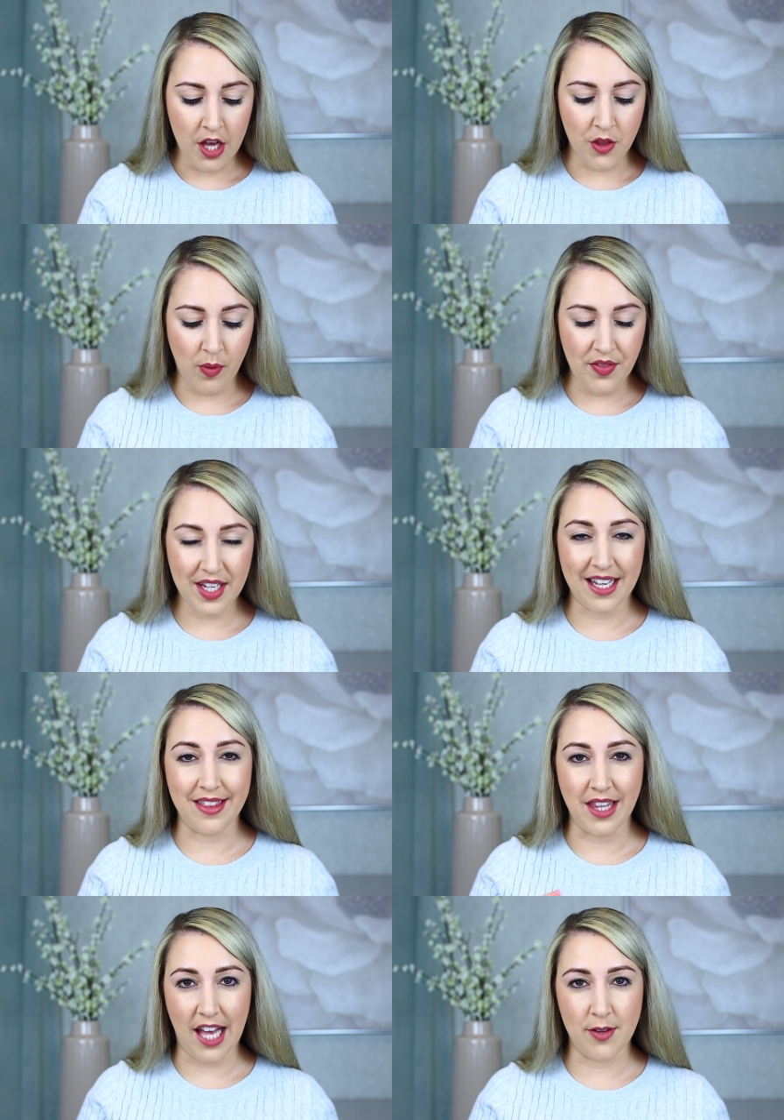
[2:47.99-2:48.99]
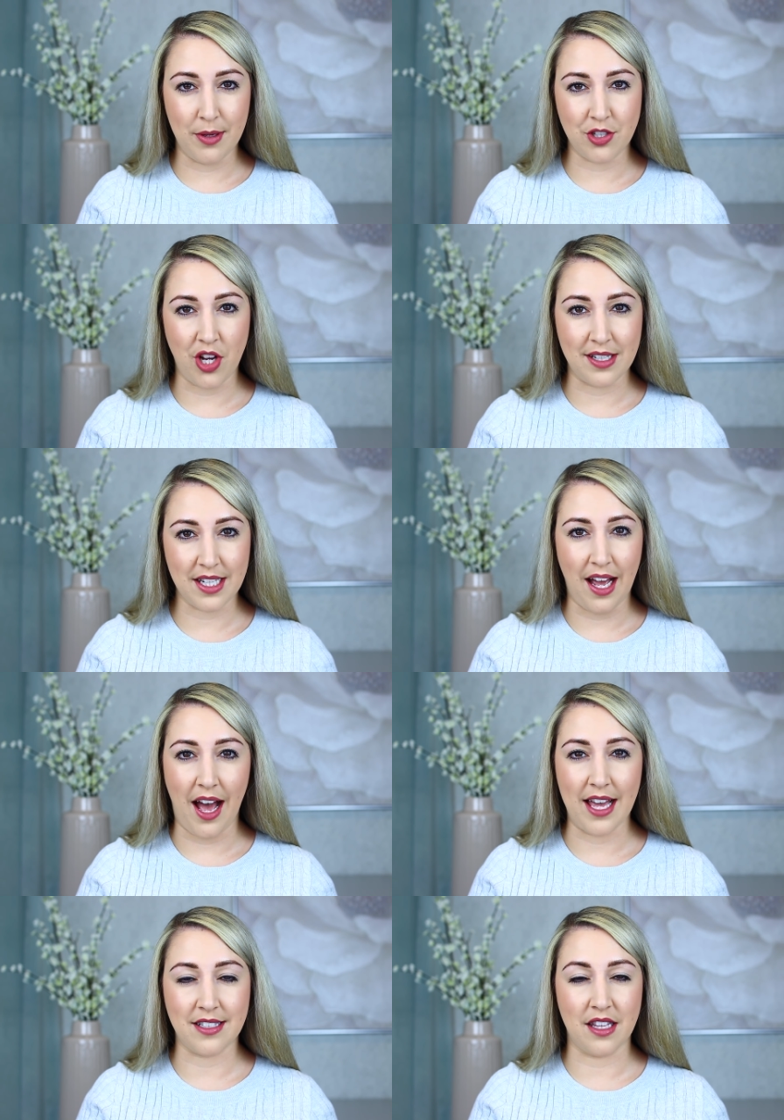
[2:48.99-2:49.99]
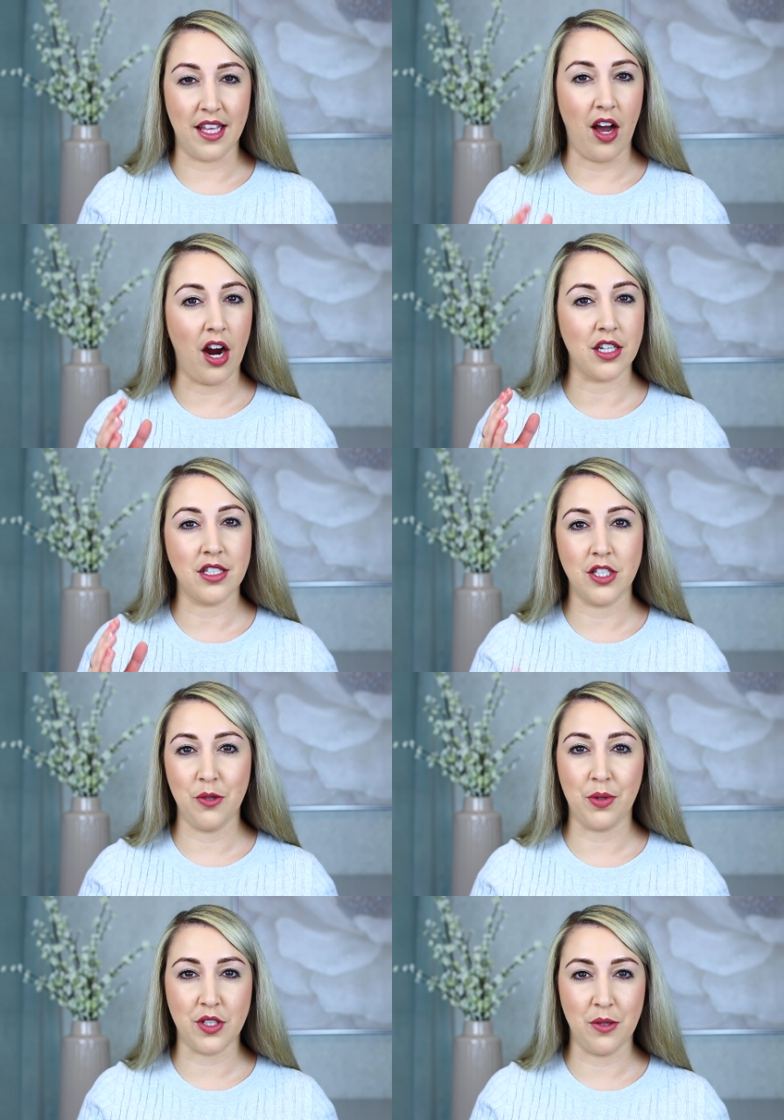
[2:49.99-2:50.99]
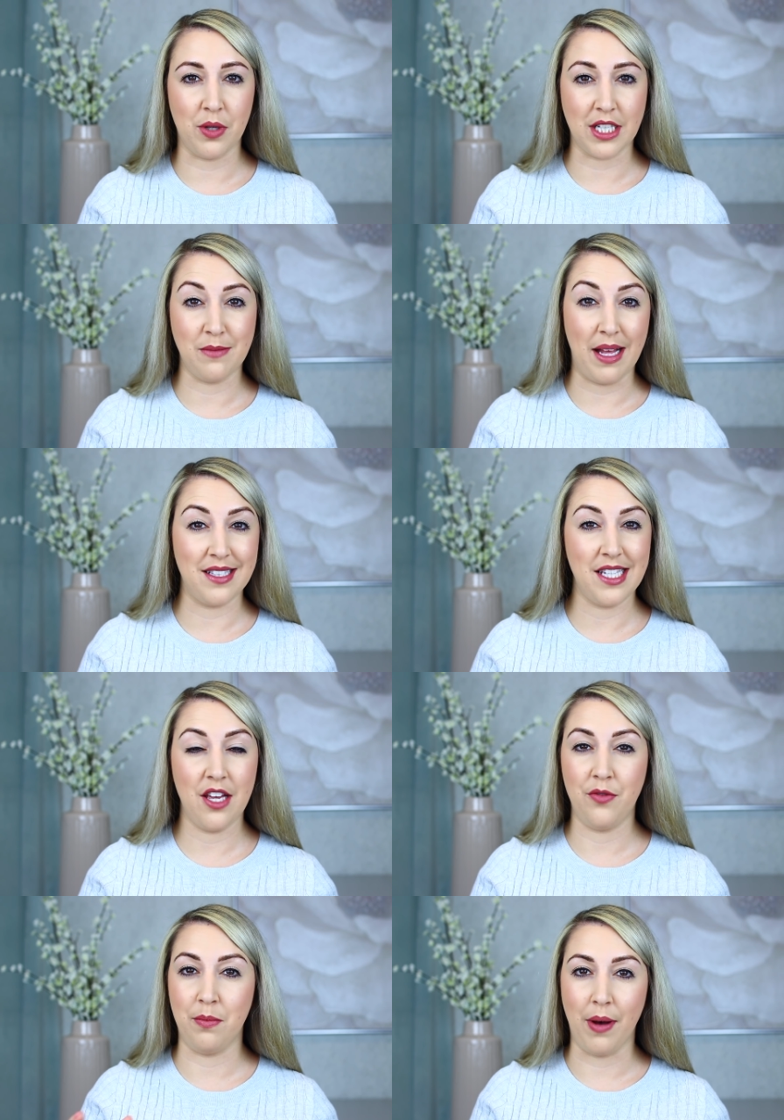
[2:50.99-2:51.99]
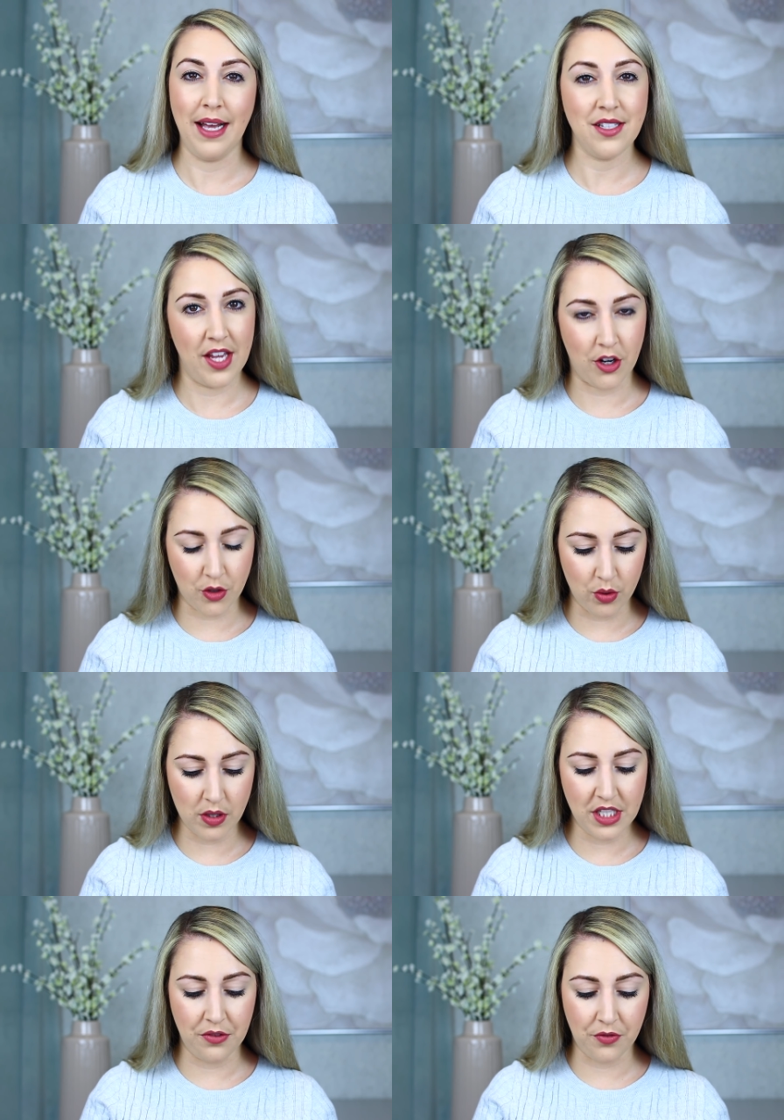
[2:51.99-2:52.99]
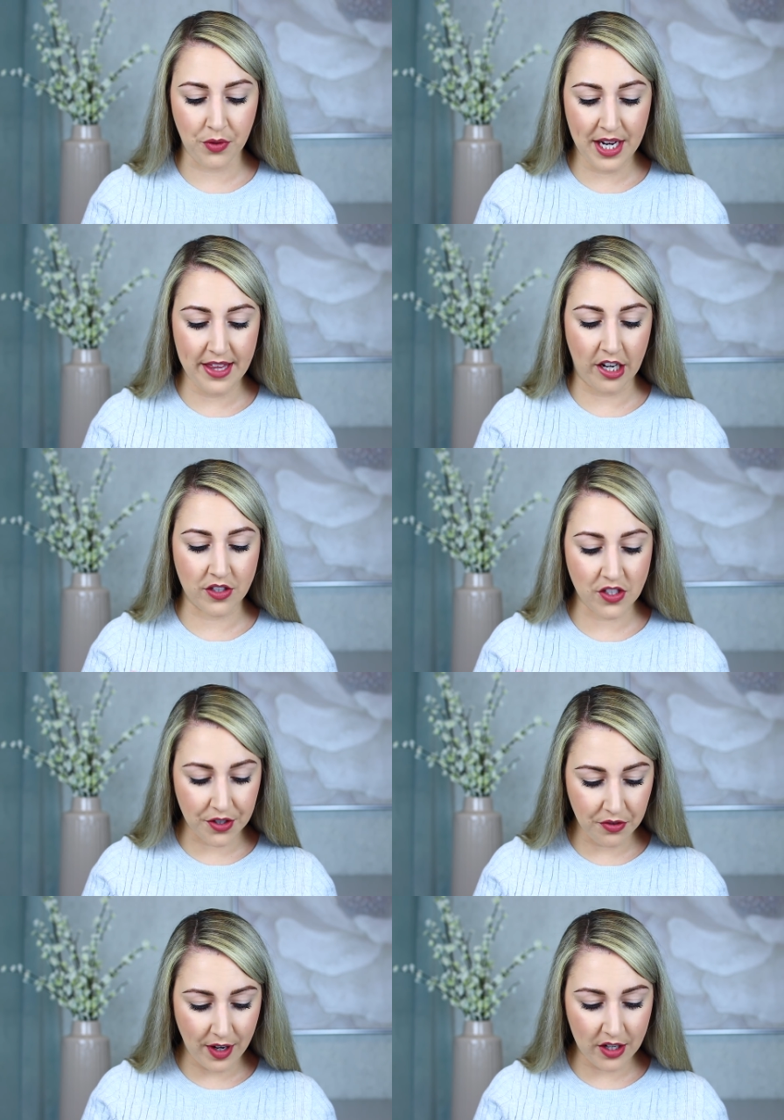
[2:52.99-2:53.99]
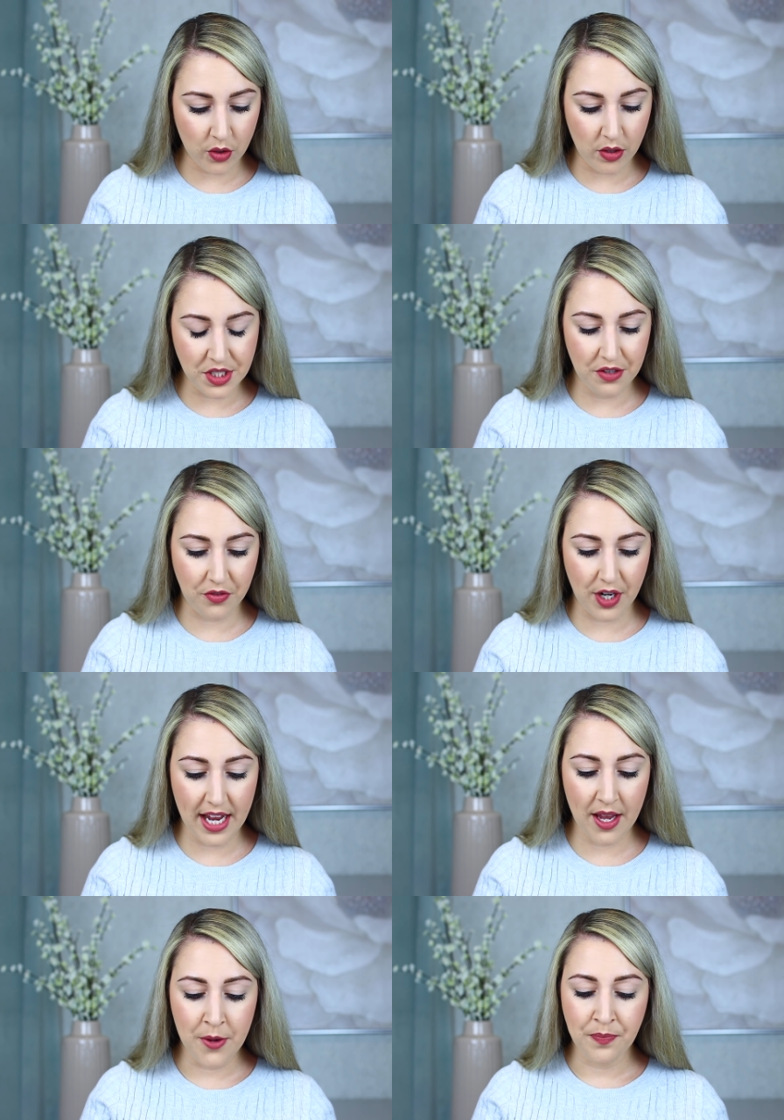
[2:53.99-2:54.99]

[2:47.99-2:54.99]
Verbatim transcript: The one thing I love about Chantecaille is that they are super, super expensive, but they are cruelty-free. They are certified cruelty-free.